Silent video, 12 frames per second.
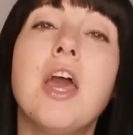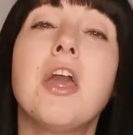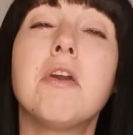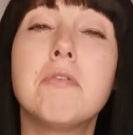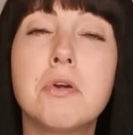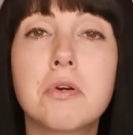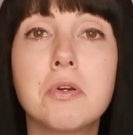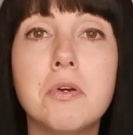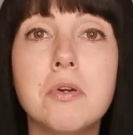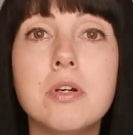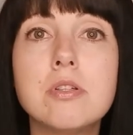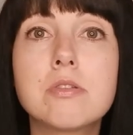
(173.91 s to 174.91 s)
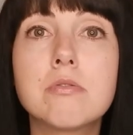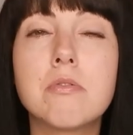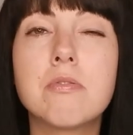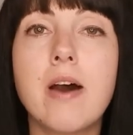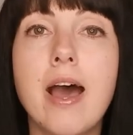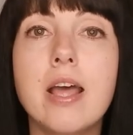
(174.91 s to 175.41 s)
If you're curious to
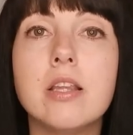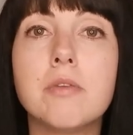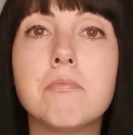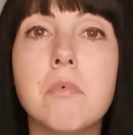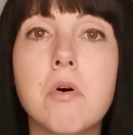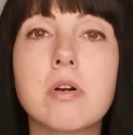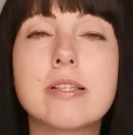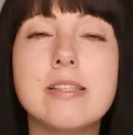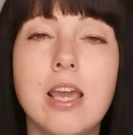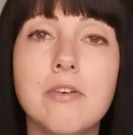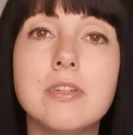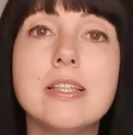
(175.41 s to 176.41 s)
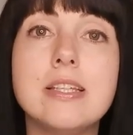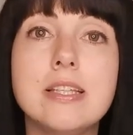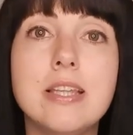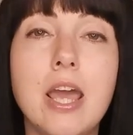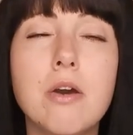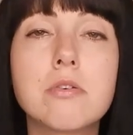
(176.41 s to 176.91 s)
find more safety
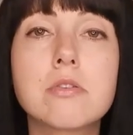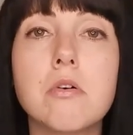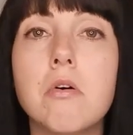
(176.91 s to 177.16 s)
details